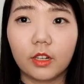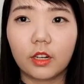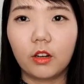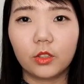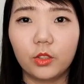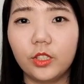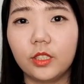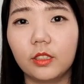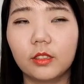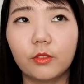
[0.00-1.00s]
For the
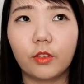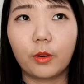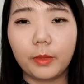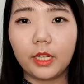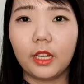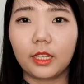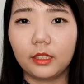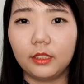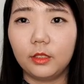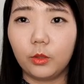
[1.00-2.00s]
conclusion, for me, Les
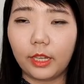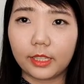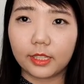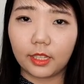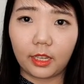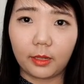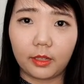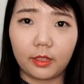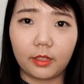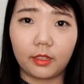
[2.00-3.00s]
Catino is
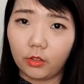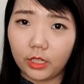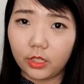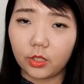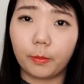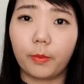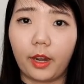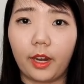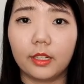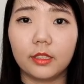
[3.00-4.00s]
a Indonesia
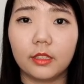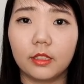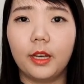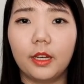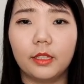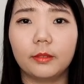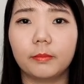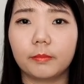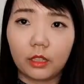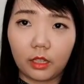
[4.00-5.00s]
brand,
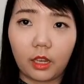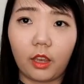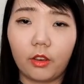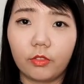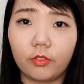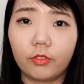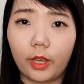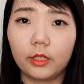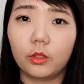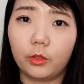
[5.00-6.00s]
but they have
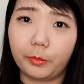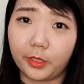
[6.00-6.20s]
quite good